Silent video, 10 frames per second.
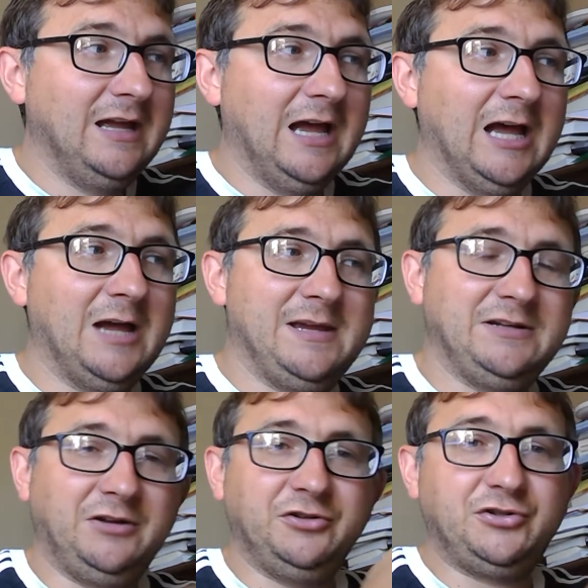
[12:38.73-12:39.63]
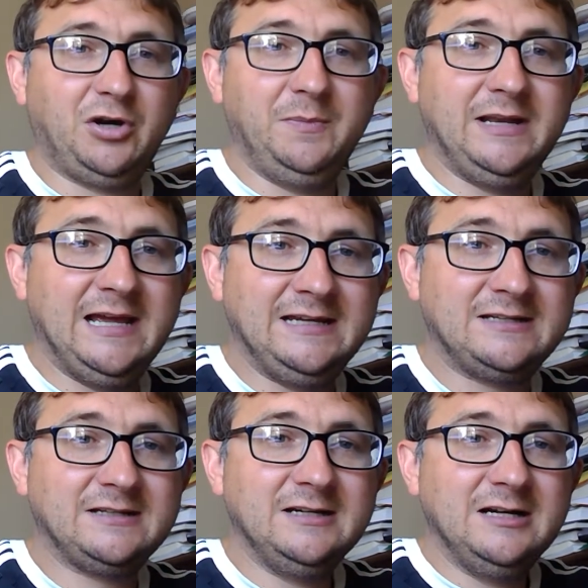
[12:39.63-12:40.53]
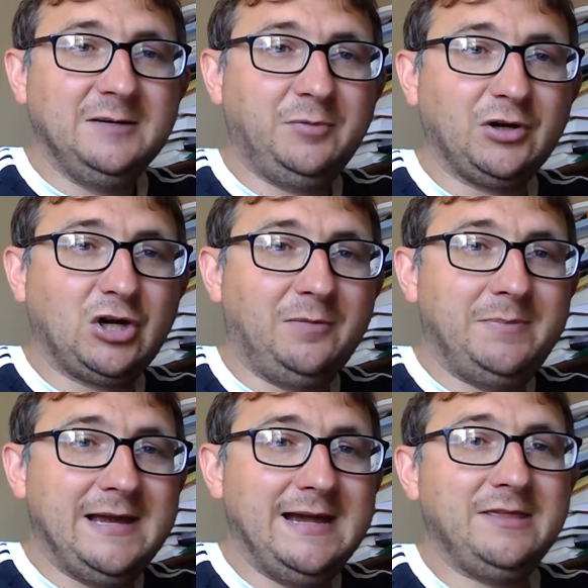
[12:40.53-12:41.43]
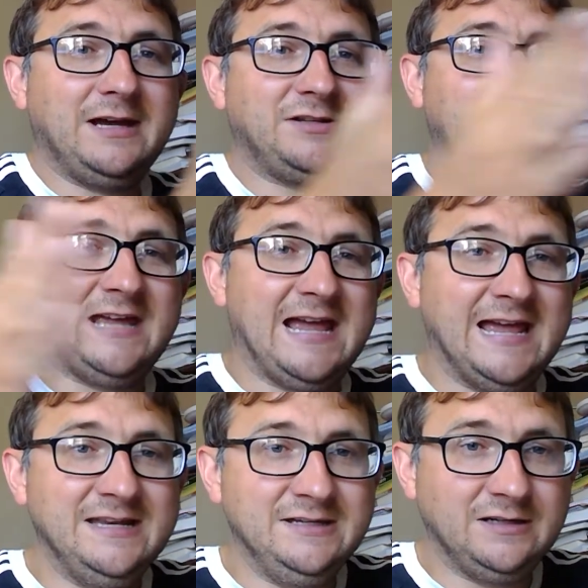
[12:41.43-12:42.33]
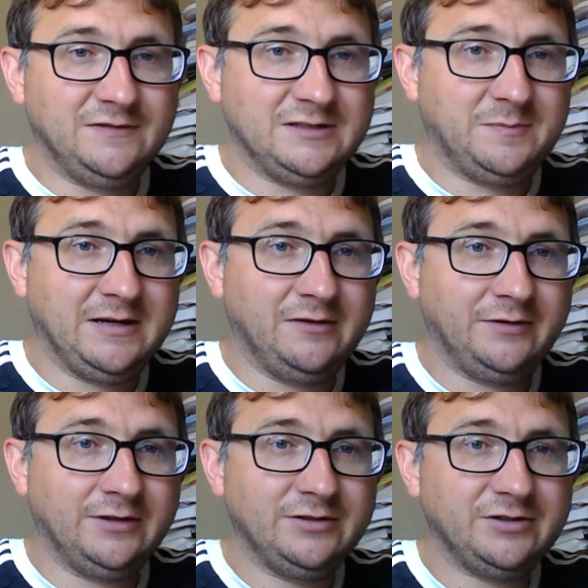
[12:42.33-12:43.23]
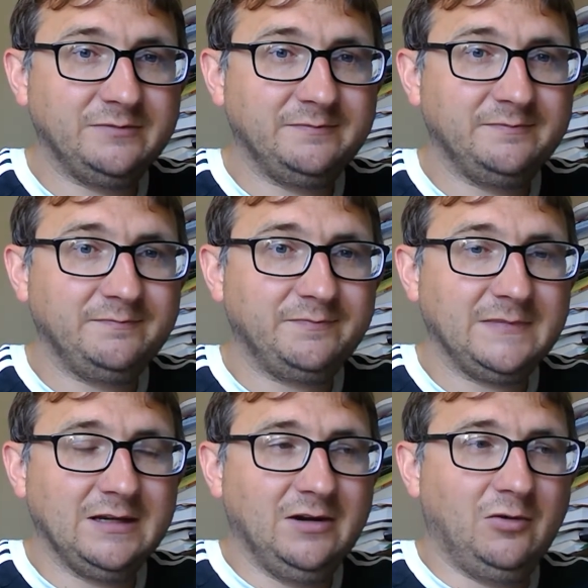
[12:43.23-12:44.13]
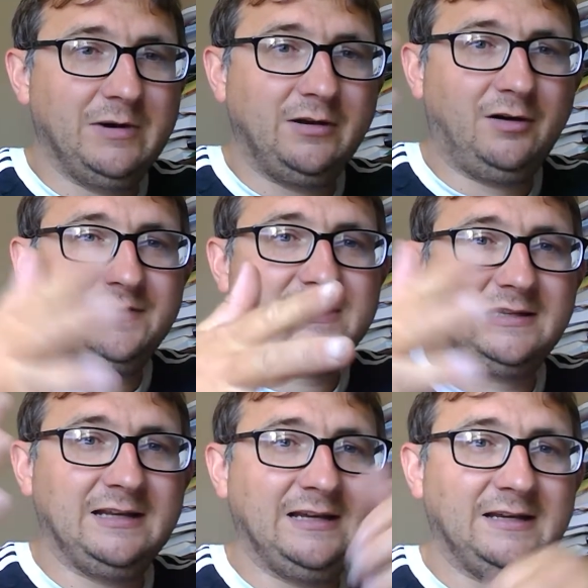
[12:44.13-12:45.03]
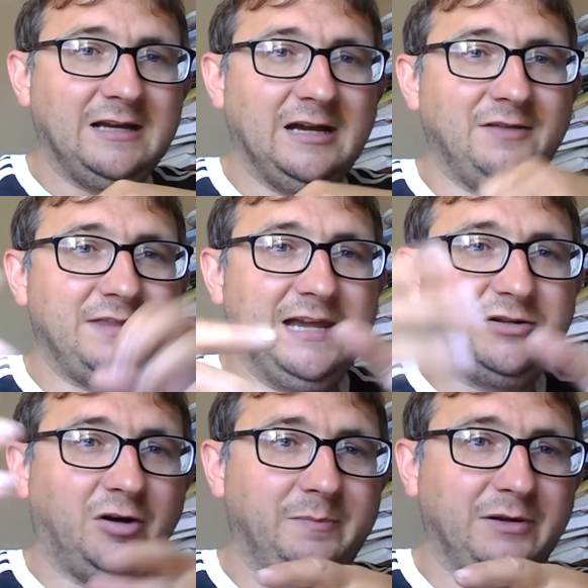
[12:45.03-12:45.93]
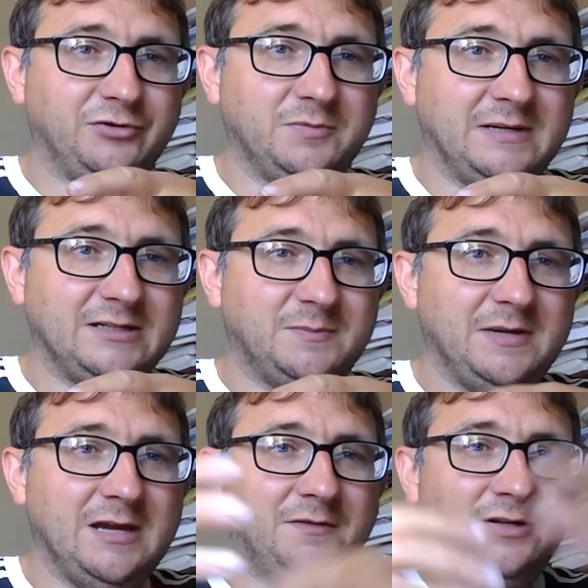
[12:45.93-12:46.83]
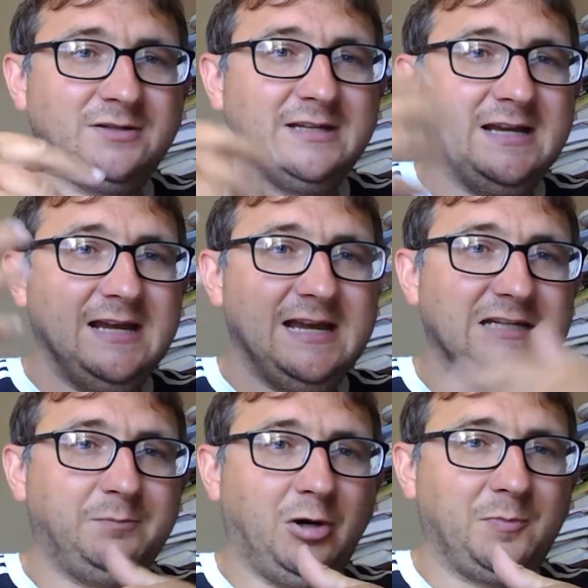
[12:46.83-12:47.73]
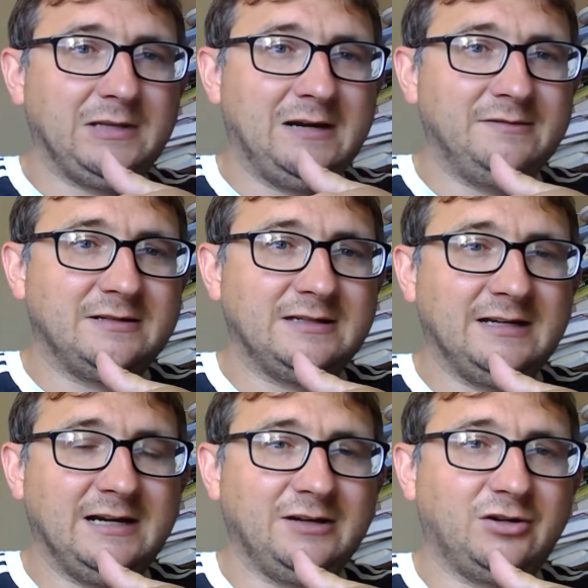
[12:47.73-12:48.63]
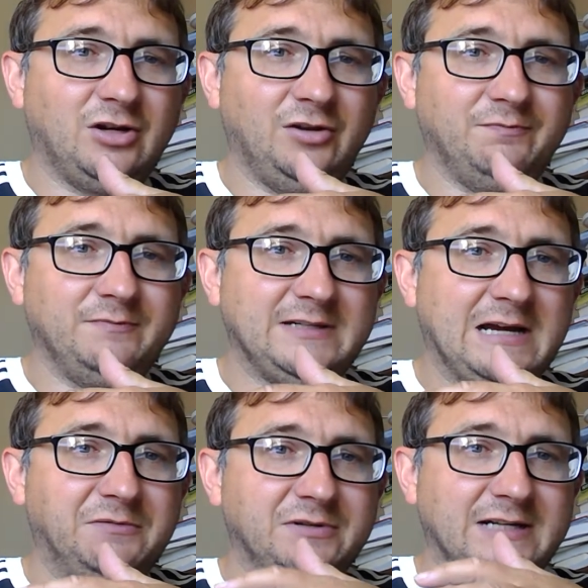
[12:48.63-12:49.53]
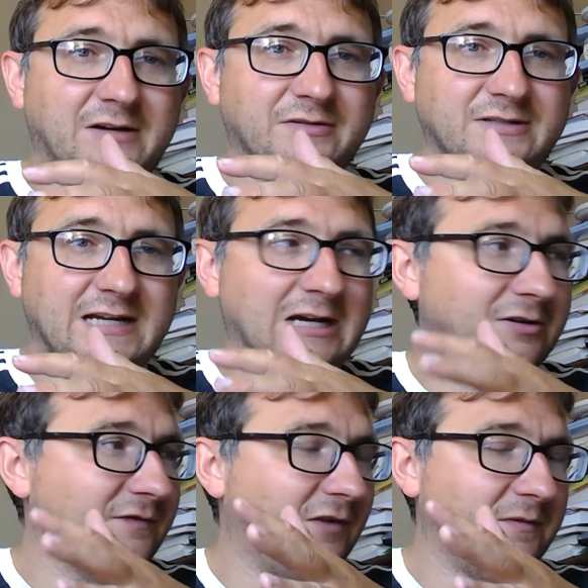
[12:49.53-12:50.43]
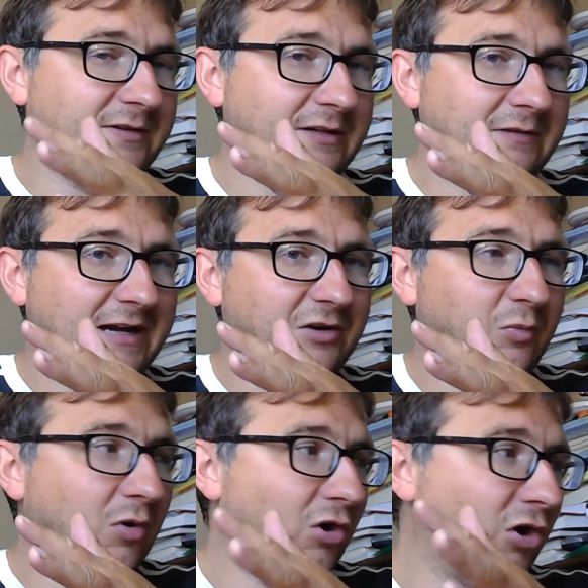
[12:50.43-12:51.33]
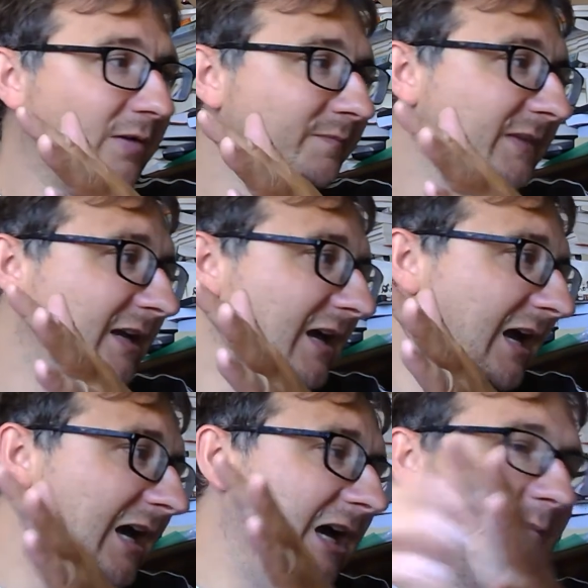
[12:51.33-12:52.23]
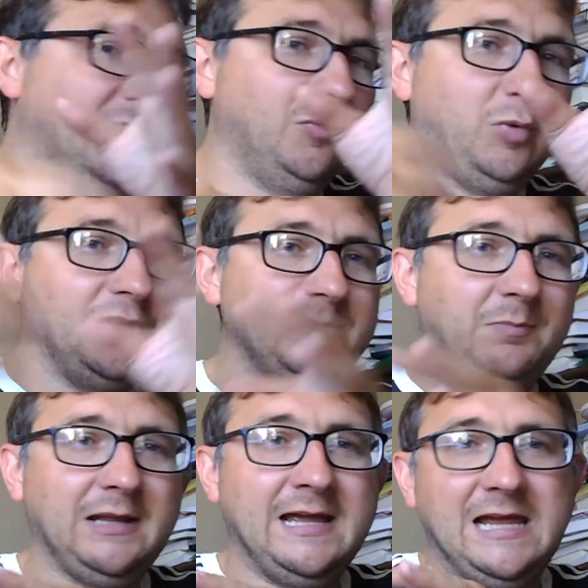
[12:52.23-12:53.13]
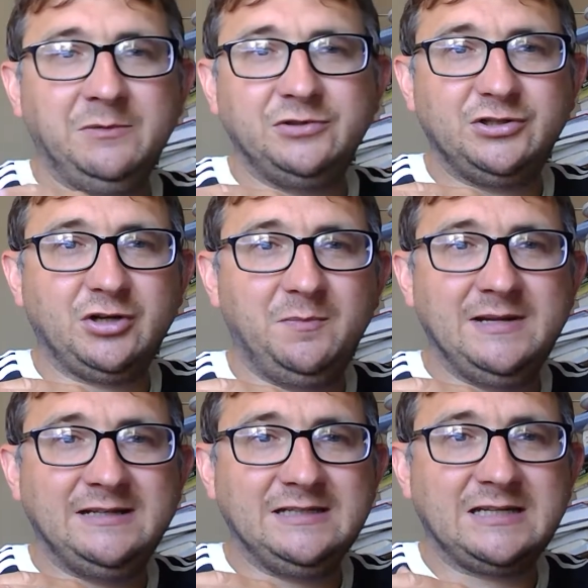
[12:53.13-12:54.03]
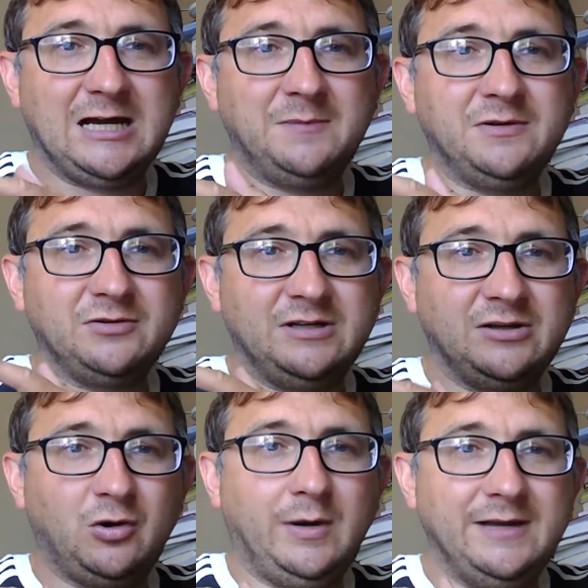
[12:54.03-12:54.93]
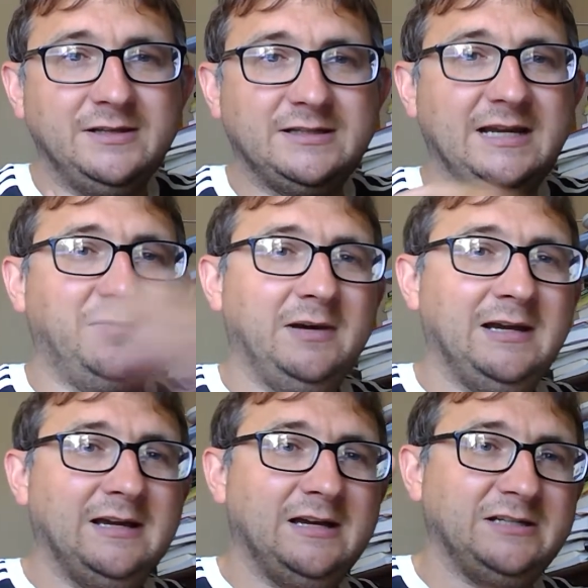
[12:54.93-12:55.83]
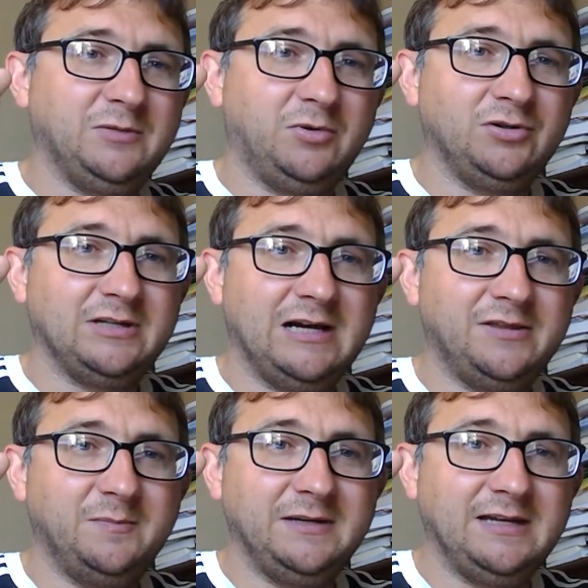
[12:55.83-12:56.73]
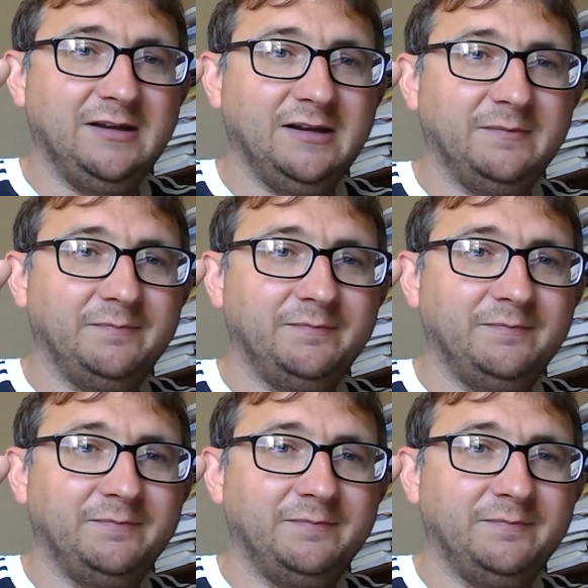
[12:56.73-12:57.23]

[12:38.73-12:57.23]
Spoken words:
He was able to dominate, but compare that to the end of his period, when obviously they'd all built up experience. His popularity had gone down and down and down following the Iraq War. Was Blair able to dominate his cabinet in quite the same way as he was at the beginning?